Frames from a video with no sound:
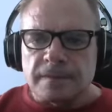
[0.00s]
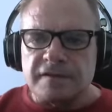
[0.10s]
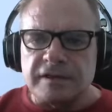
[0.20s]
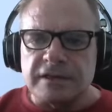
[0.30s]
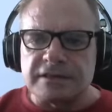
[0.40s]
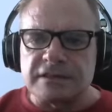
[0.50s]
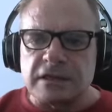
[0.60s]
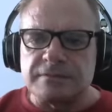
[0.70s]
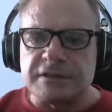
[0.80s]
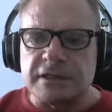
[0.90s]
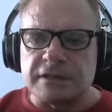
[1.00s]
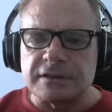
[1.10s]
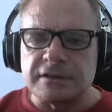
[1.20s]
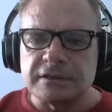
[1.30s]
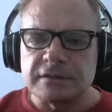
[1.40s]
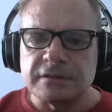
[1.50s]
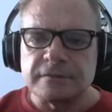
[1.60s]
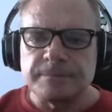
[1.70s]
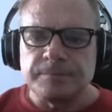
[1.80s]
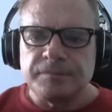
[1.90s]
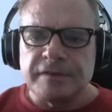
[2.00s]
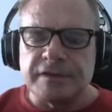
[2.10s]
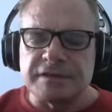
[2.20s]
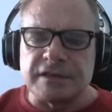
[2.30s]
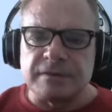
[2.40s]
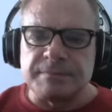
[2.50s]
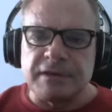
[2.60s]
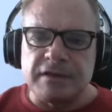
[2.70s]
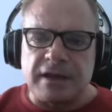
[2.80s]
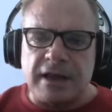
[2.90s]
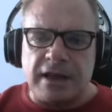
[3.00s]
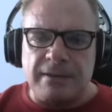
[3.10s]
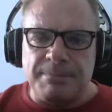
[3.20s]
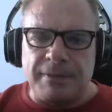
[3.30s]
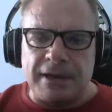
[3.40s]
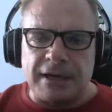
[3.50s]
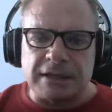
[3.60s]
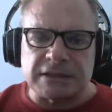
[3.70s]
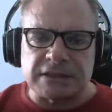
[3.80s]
today's subject is going to be the MPOX.